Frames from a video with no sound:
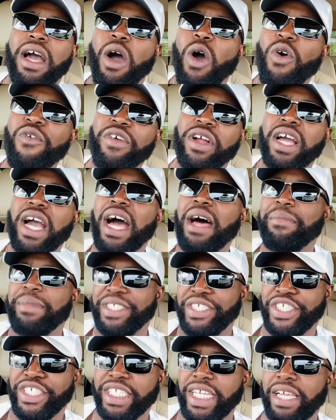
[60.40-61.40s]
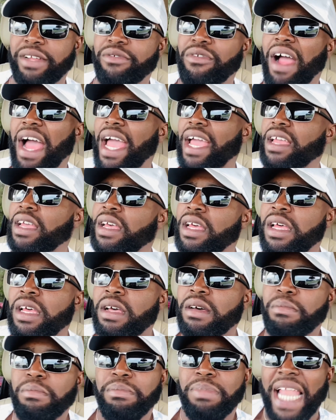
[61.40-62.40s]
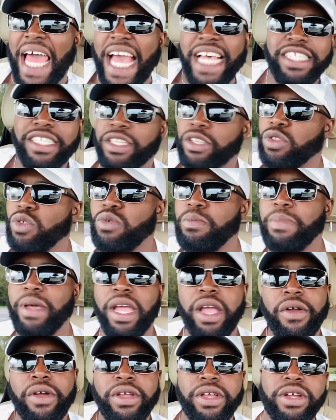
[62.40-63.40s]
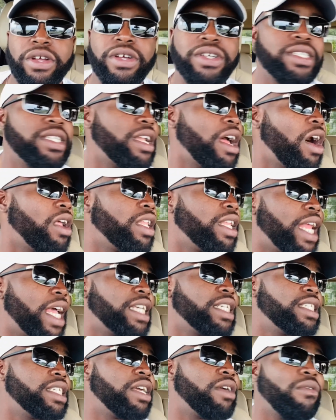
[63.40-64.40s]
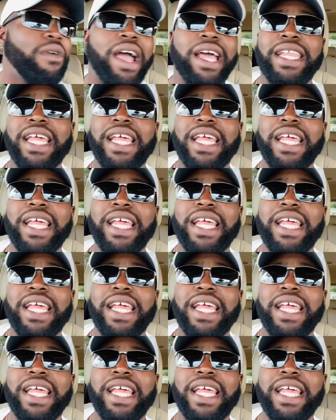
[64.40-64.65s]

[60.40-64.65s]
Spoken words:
overcoming shit, right? Blasting through barriers and all of that shit, right?